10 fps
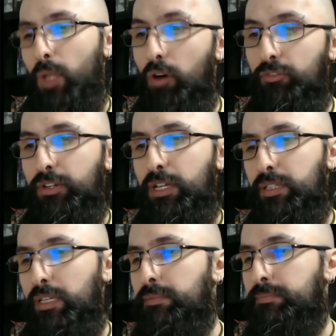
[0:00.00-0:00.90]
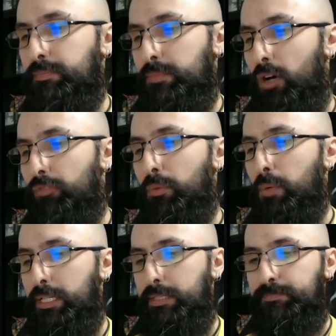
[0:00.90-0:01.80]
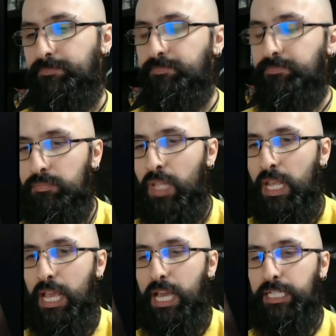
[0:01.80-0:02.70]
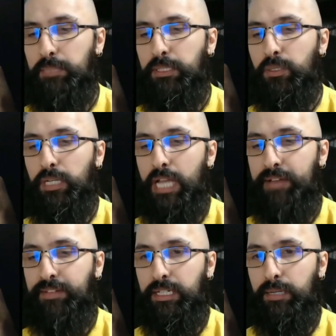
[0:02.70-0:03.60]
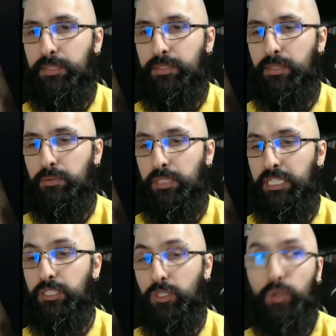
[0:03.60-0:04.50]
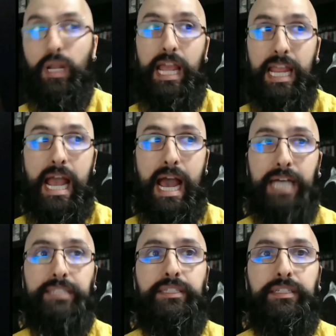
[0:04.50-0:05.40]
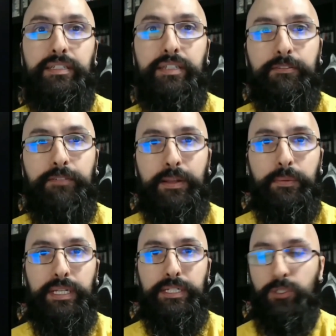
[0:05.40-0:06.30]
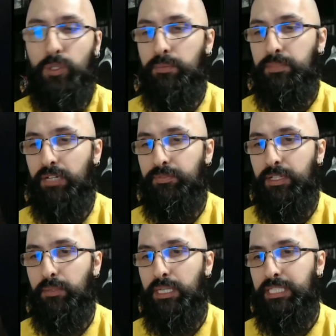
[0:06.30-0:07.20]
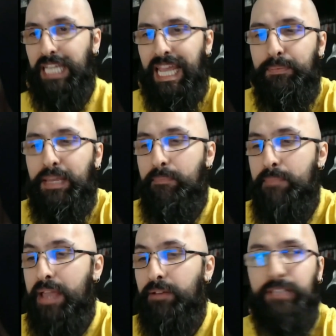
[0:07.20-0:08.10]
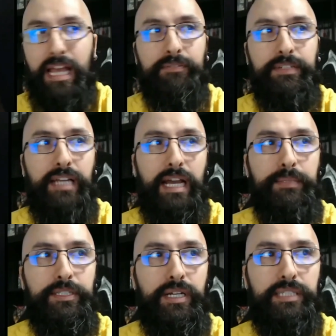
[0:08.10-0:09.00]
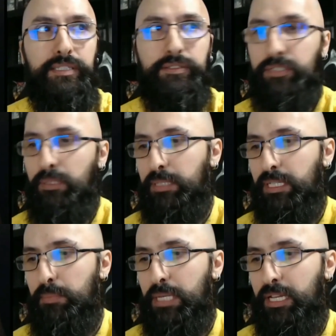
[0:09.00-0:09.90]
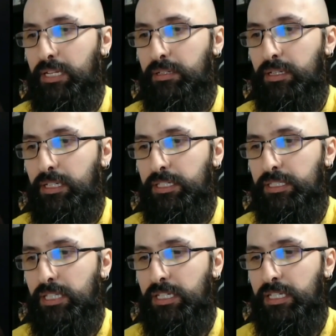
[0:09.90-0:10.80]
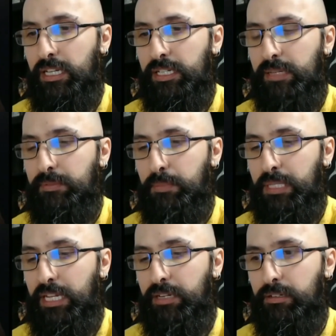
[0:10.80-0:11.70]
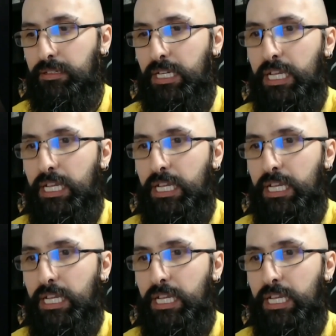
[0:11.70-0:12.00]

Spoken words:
All for nothing, all for one. And it's Midoriya having to come to terms with he has to find a way to control himself. Otherwise, he can't get mangled every time he tries to do something and be just in an attempt to be the hero.